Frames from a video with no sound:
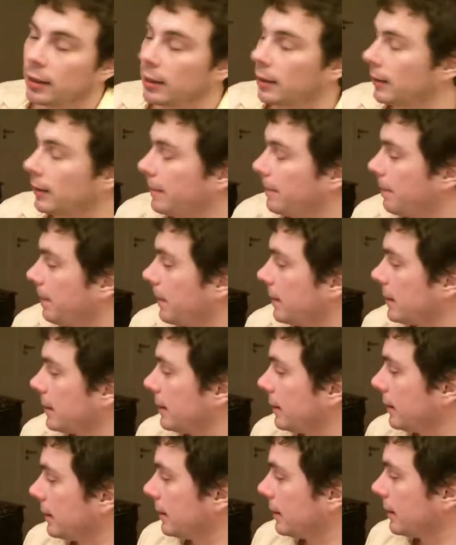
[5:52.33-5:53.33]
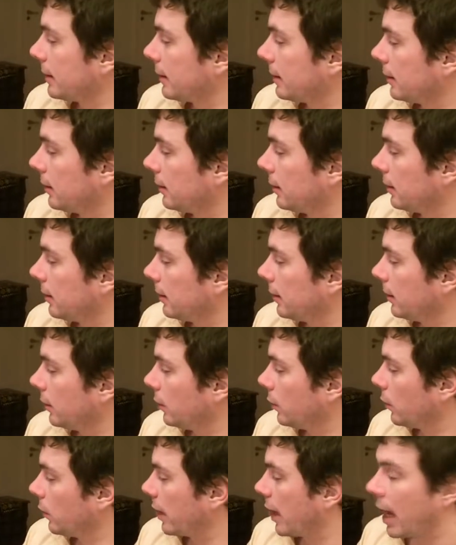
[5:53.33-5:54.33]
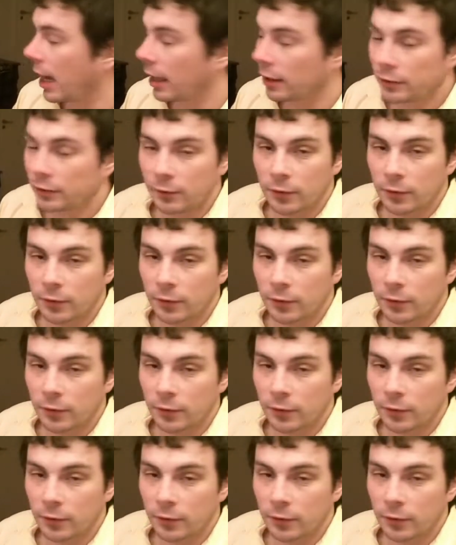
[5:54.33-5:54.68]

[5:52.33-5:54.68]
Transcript: The thing is that you can't,